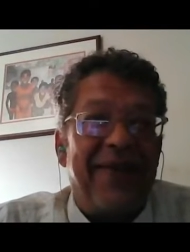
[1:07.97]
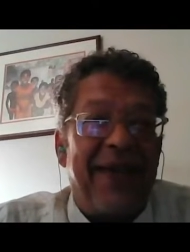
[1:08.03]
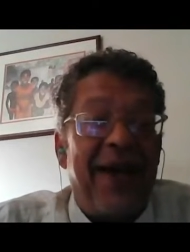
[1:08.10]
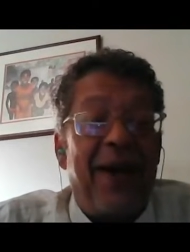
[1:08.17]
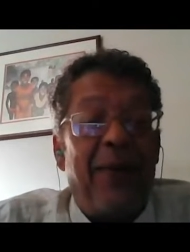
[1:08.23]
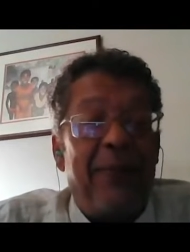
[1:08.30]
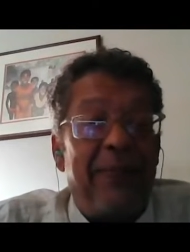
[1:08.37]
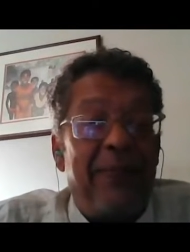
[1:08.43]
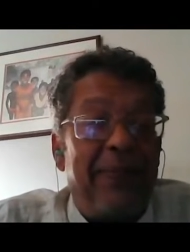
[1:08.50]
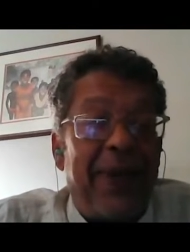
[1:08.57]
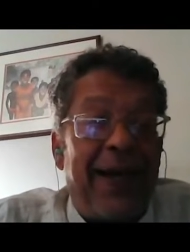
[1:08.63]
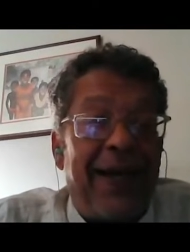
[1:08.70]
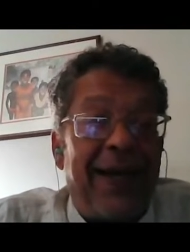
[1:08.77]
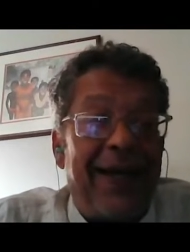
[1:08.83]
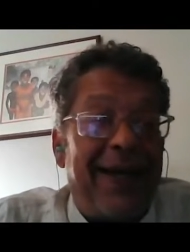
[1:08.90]
help
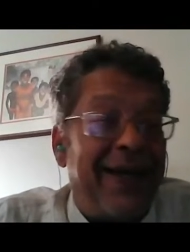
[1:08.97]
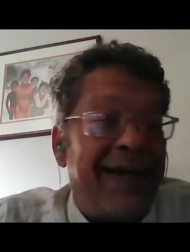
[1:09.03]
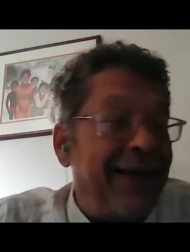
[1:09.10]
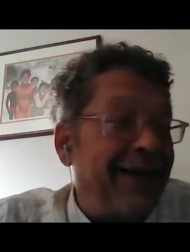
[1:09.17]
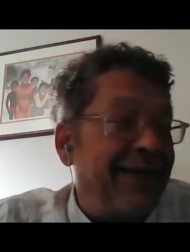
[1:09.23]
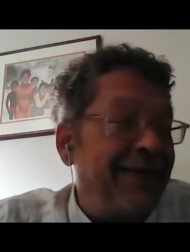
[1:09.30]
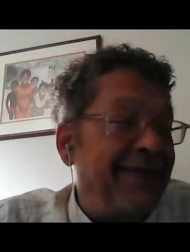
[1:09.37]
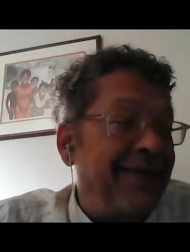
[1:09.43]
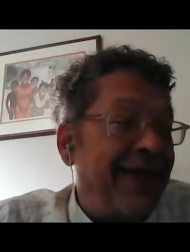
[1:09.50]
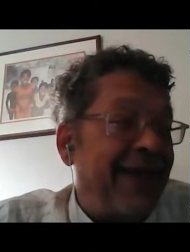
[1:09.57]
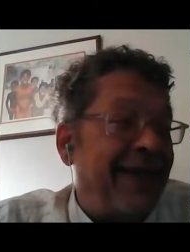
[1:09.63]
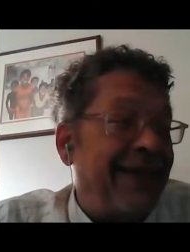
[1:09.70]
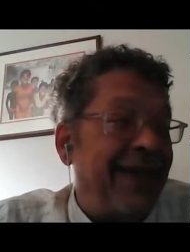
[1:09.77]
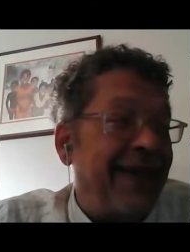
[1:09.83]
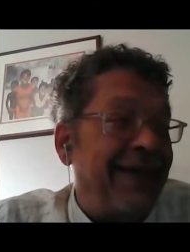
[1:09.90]

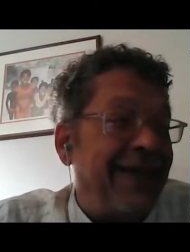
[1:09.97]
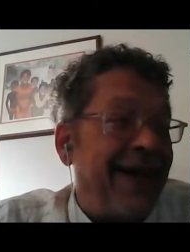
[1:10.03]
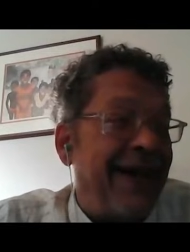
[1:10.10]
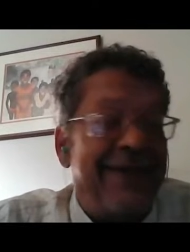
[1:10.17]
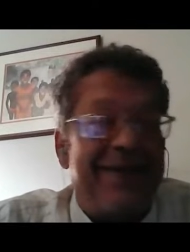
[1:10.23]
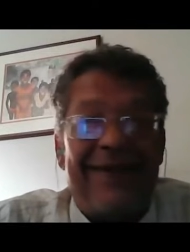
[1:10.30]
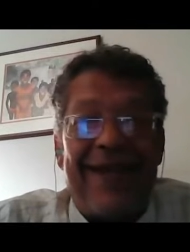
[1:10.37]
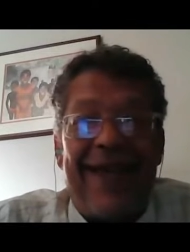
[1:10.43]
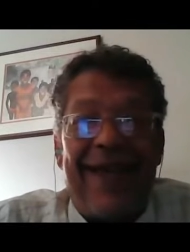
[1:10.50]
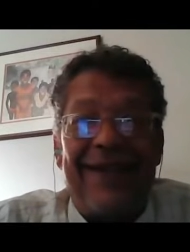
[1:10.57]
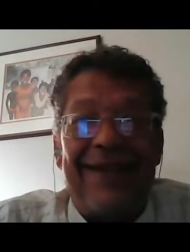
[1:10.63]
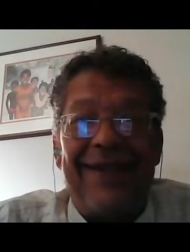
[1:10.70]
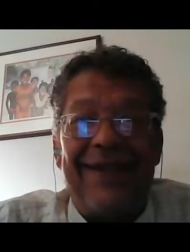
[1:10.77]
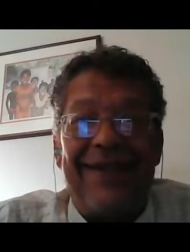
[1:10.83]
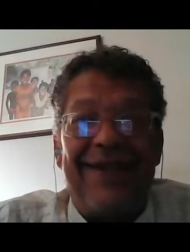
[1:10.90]
and
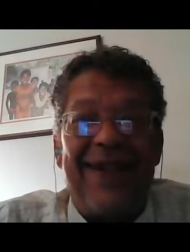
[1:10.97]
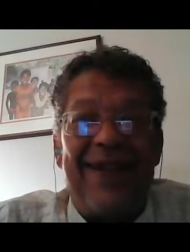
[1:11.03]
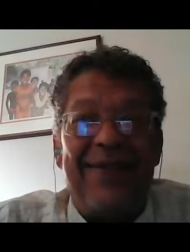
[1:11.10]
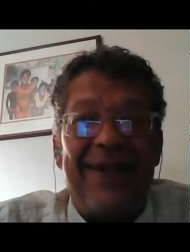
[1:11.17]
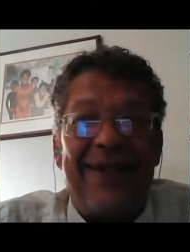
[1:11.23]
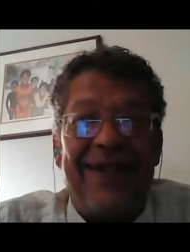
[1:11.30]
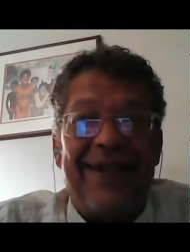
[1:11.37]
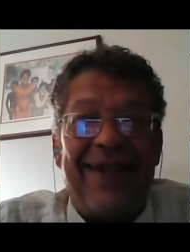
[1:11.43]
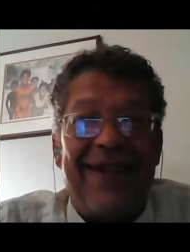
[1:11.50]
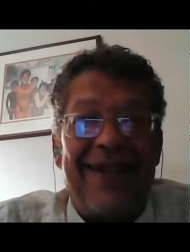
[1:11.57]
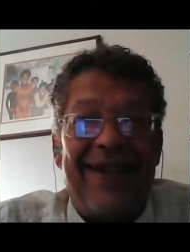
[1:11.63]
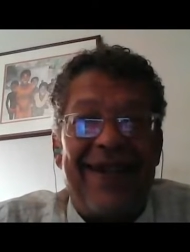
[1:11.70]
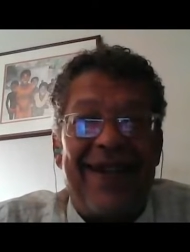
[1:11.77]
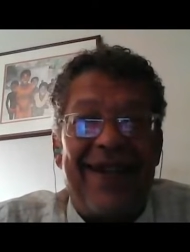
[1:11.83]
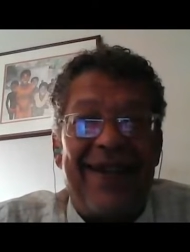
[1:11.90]
understanding this subject,
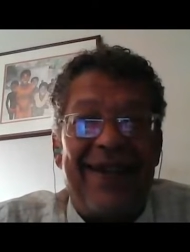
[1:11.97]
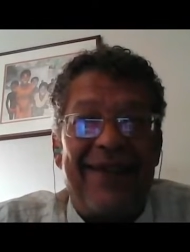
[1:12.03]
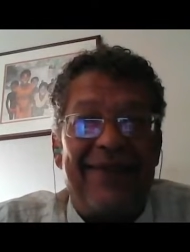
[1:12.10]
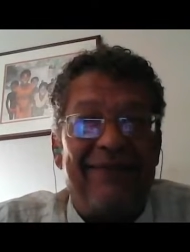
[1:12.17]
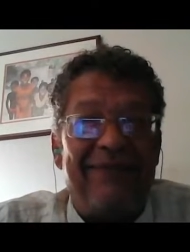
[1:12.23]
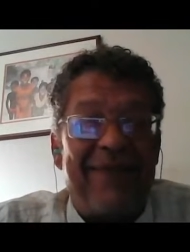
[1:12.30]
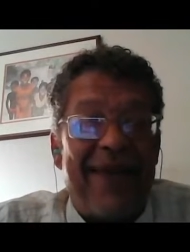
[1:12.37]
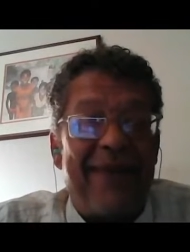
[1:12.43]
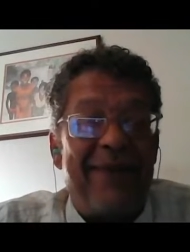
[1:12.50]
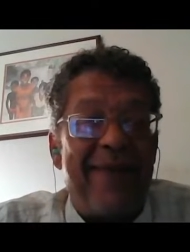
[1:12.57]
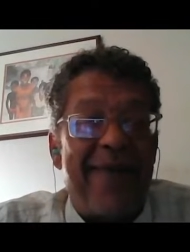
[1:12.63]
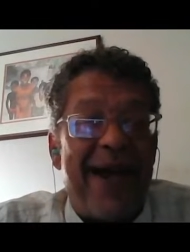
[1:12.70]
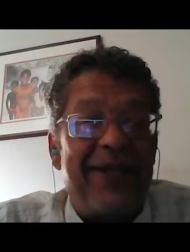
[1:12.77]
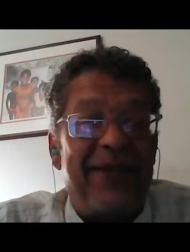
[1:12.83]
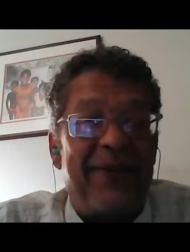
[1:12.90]
and maybe
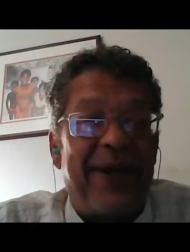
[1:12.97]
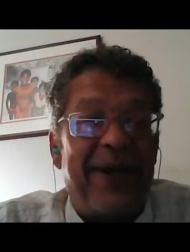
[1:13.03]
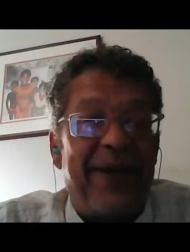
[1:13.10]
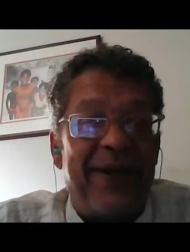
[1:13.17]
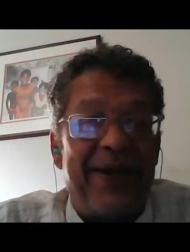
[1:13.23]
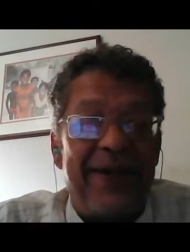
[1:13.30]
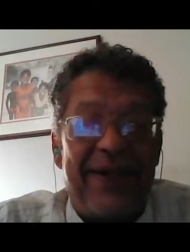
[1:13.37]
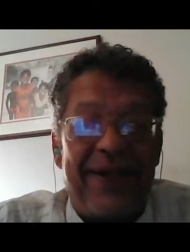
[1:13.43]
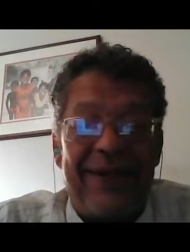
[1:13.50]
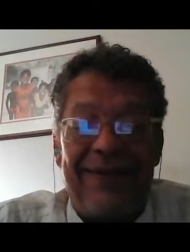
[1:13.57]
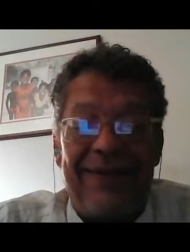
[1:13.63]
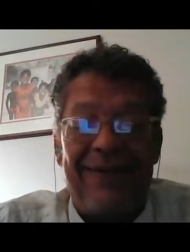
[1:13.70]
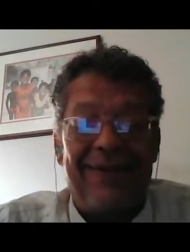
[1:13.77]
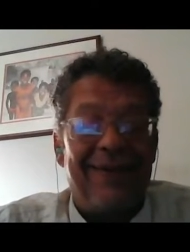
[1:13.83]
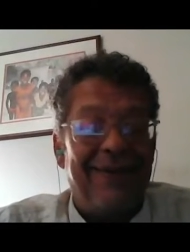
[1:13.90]
my experience
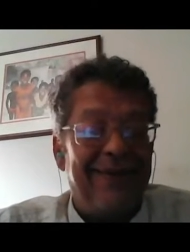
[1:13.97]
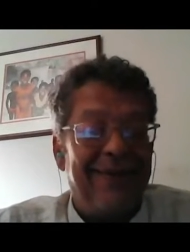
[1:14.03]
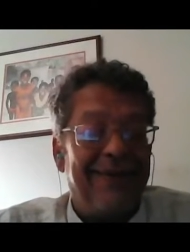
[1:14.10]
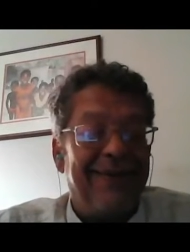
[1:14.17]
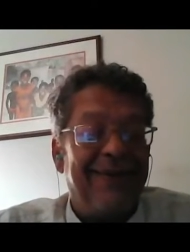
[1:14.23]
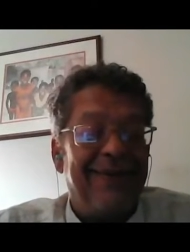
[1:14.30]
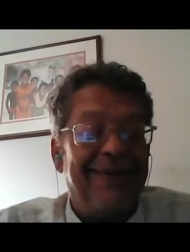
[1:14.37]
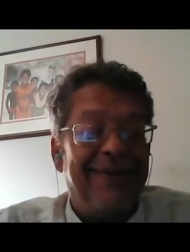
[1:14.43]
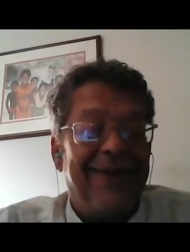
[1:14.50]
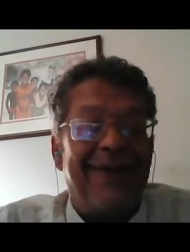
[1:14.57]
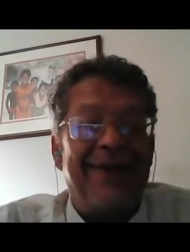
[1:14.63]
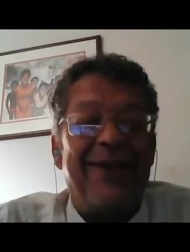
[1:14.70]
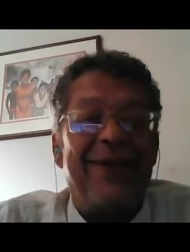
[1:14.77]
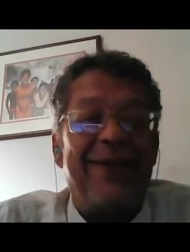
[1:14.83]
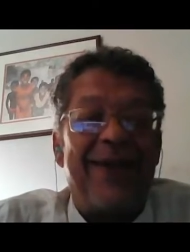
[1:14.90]
can
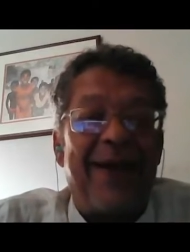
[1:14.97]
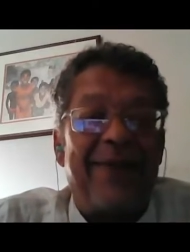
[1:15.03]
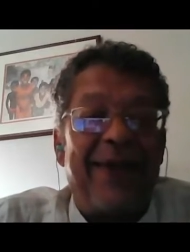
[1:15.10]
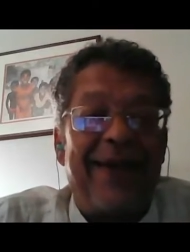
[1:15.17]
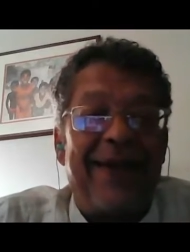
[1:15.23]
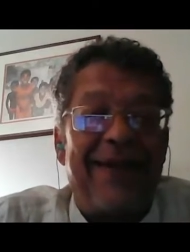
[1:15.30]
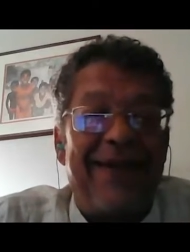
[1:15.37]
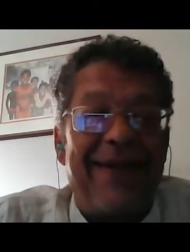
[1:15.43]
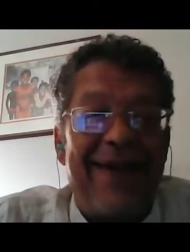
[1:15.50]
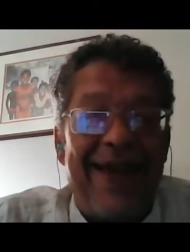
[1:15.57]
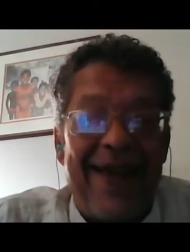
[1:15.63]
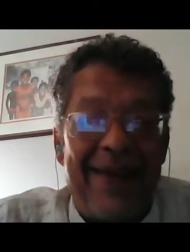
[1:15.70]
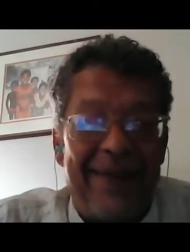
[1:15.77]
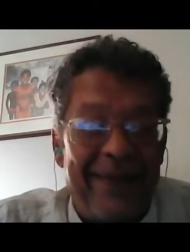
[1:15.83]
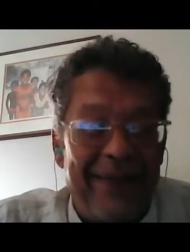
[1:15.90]
do something here today.